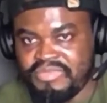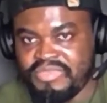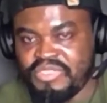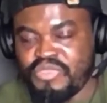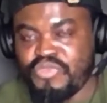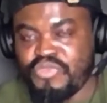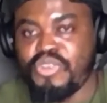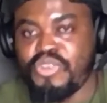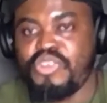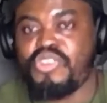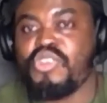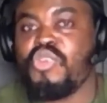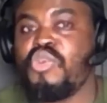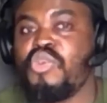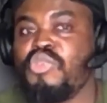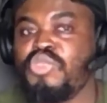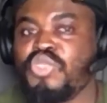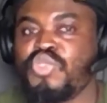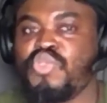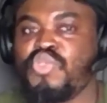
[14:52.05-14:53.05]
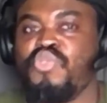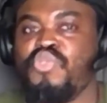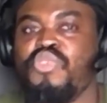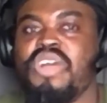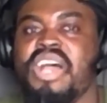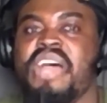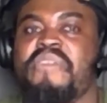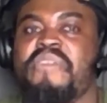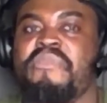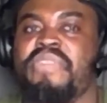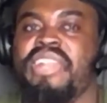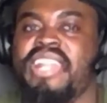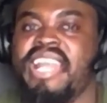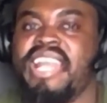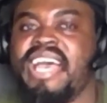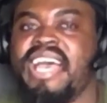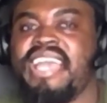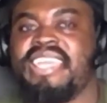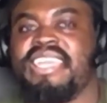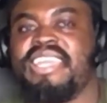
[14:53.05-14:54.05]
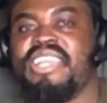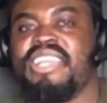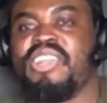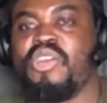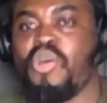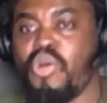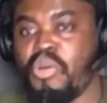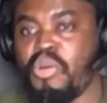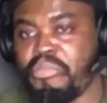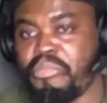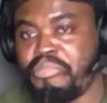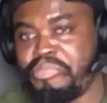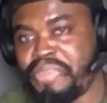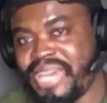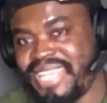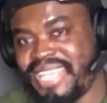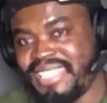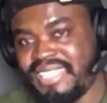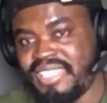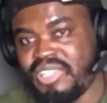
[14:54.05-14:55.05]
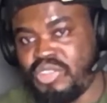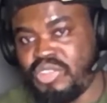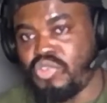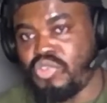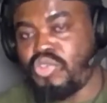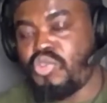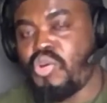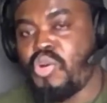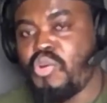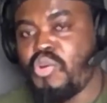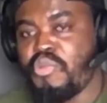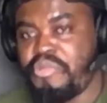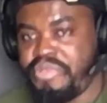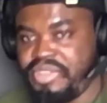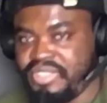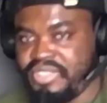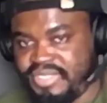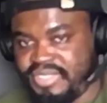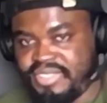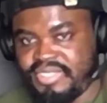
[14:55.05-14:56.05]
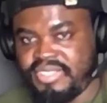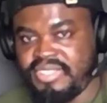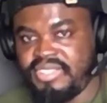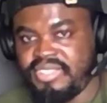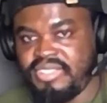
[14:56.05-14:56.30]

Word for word: for those who are relying on past glories.